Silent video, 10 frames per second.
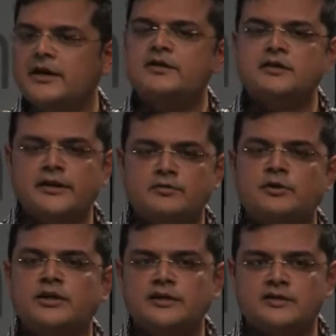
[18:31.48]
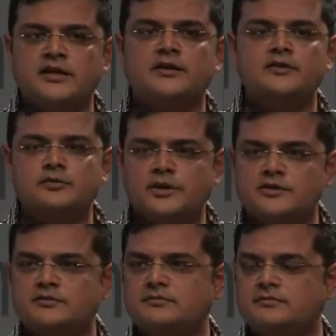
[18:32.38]
It's a network inside a
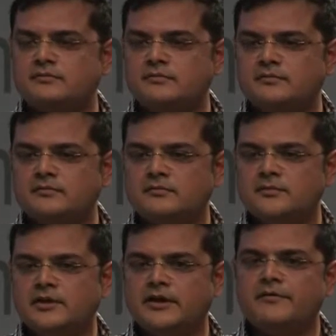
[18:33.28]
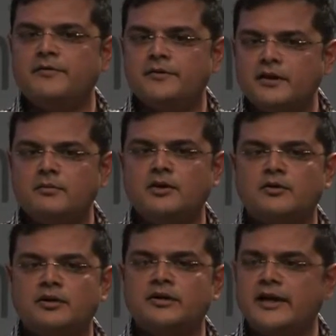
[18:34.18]
switch. If you think
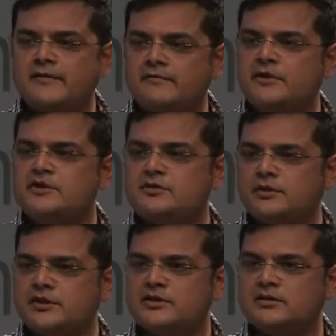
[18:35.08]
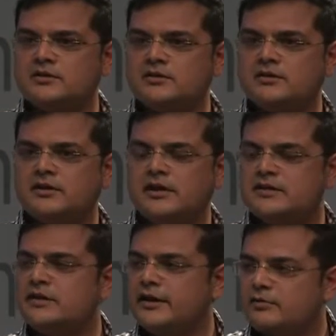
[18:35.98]
about it, every switch
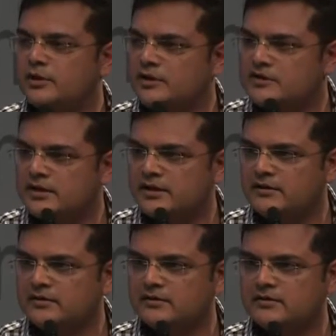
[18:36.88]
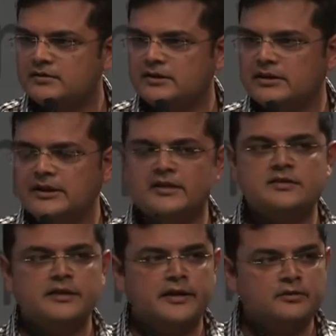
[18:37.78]
has a network inside. It's
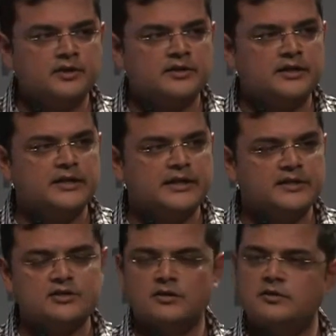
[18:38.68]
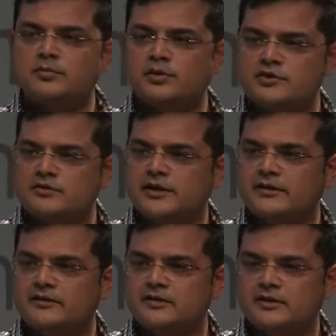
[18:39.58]
the network that connects all the ports
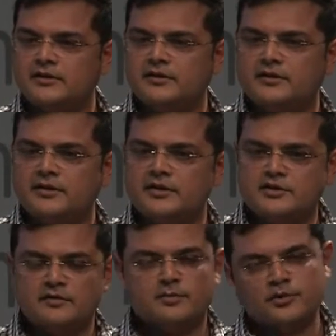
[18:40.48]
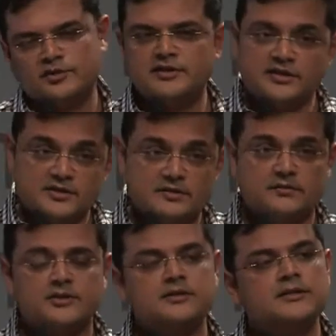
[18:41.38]
together. Instead of the ports, think
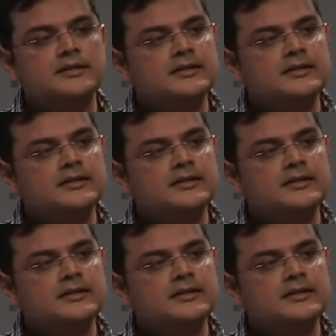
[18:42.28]
servers.